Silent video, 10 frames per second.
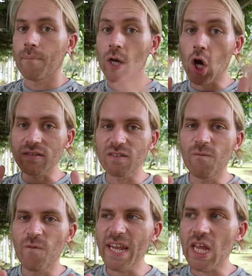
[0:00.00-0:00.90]
Because the
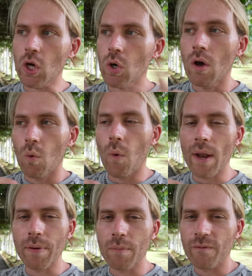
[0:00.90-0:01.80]
video,
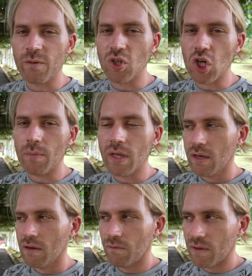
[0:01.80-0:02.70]
when people from Germany
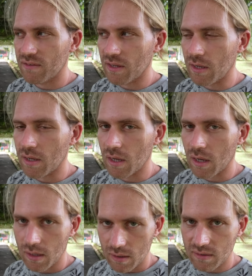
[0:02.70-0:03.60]
visit
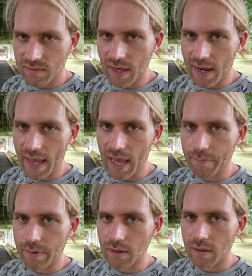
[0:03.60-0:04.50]
India, is gonna
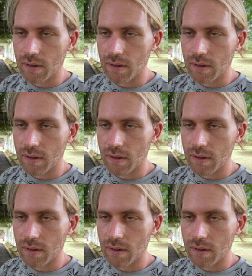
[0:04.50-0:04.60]
happen.